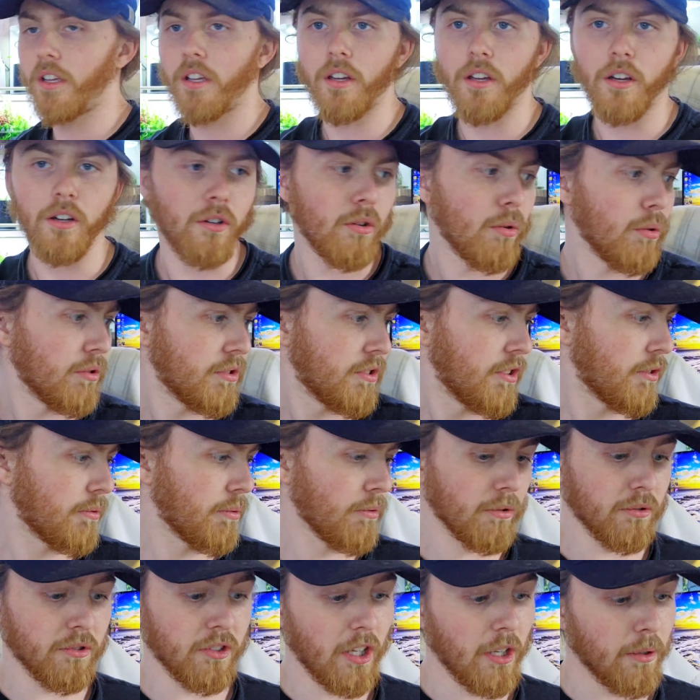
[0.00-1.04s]
of course, this one
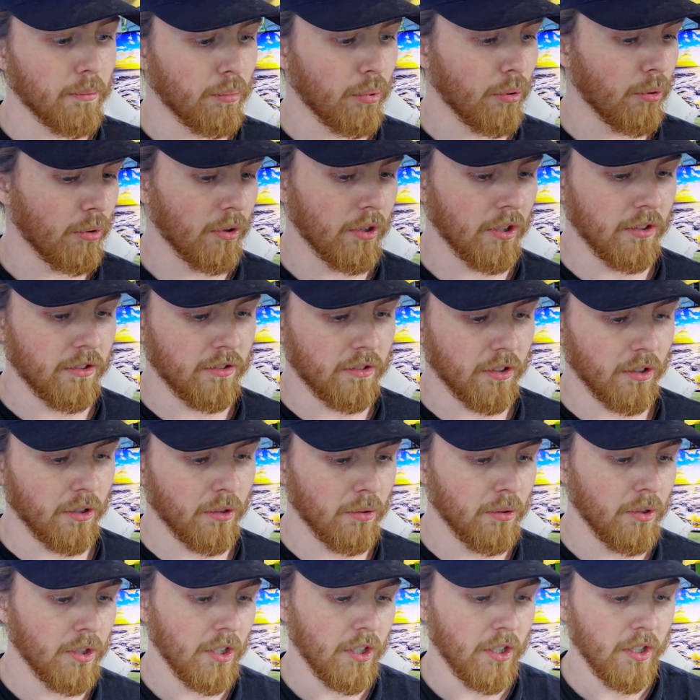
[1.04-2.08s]
was imported.
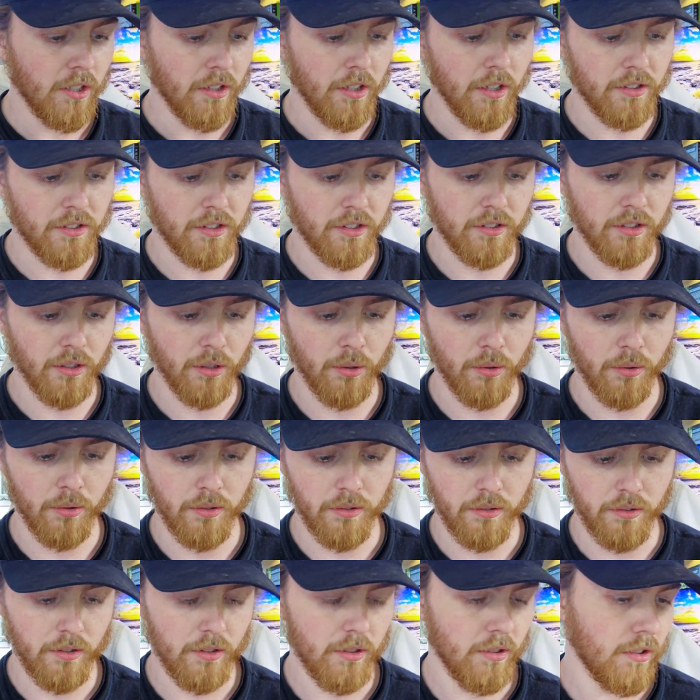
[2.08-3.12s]
So
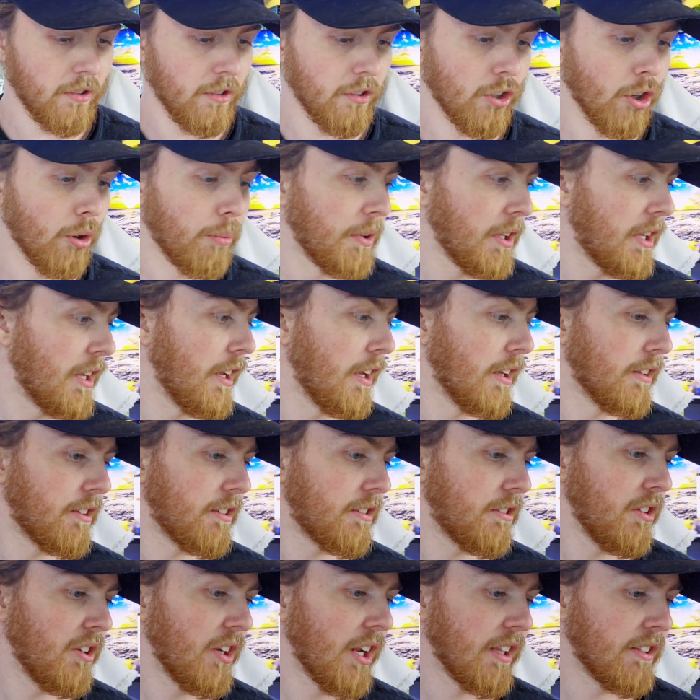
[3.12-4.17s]
nobody can get
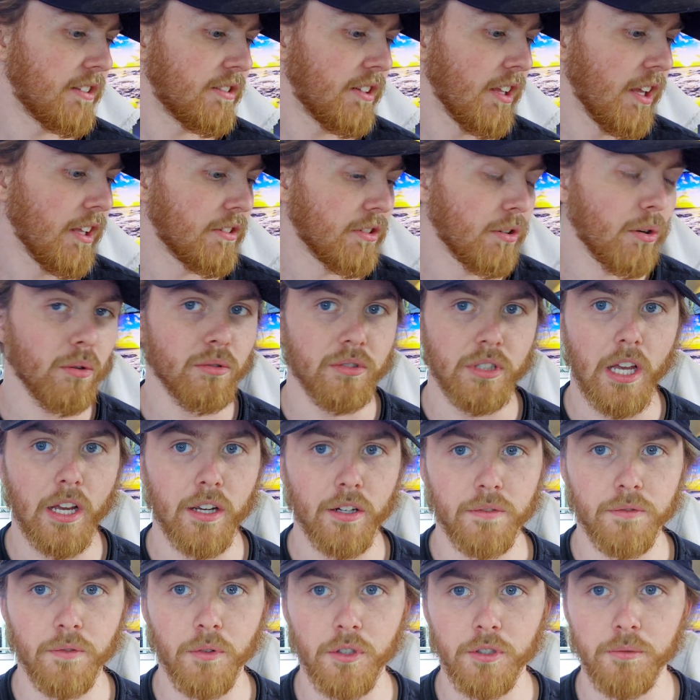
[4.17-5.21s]
this in the United States. Of course,
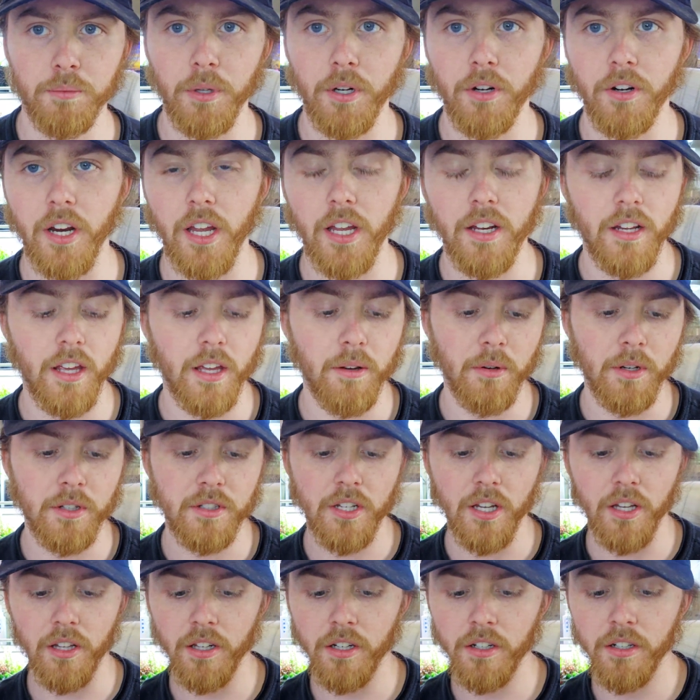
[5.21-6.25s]
Aquaforce being our ADA
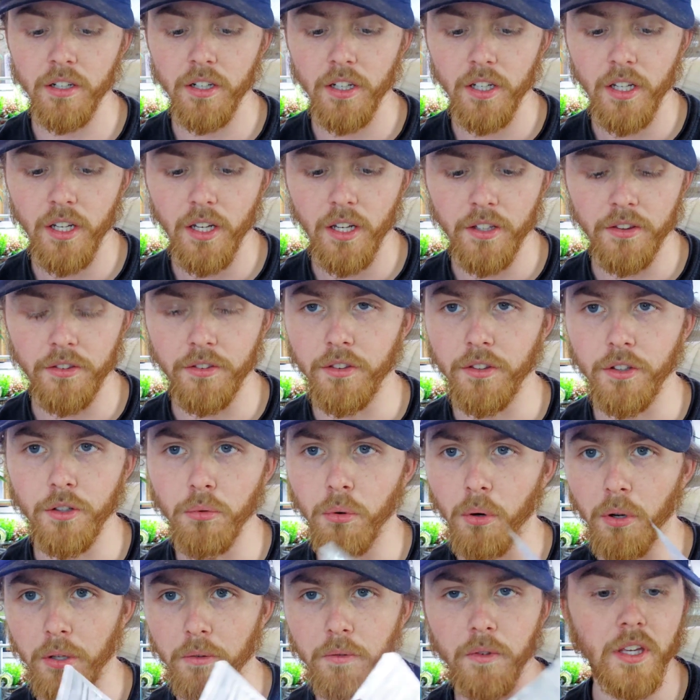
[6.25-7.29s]
retailer, you
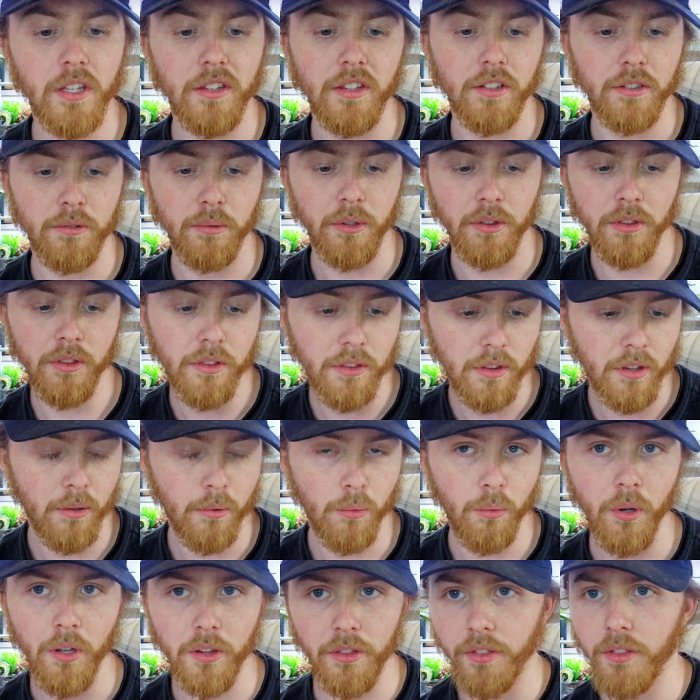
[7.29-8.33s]
won't even get this
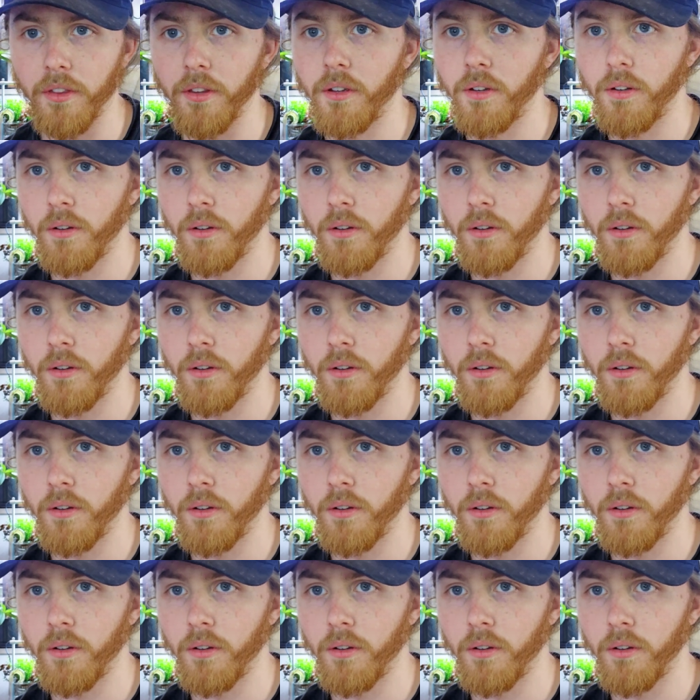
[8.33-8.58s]
with